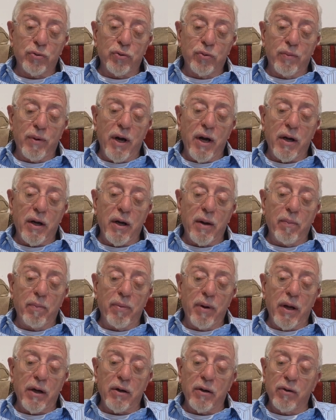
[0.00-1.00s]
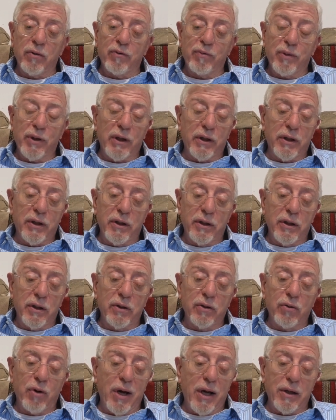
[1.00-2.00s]
to buy a bottle of milk, he
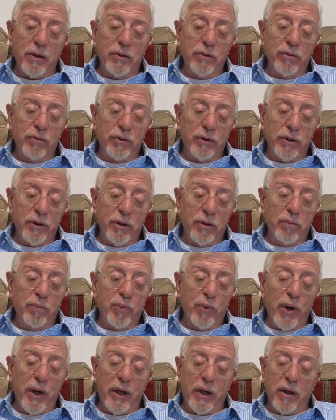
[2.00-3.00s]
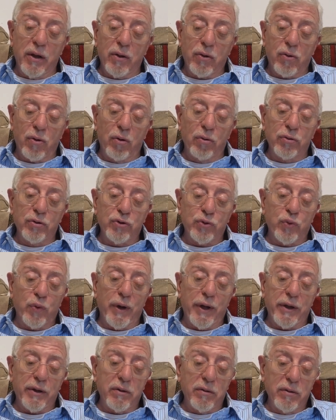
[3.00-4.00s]
didn't know how to do it. He'd break in cold
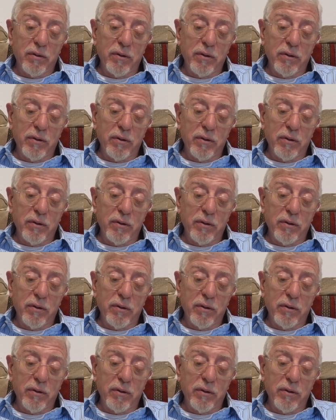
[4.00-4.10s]
sweat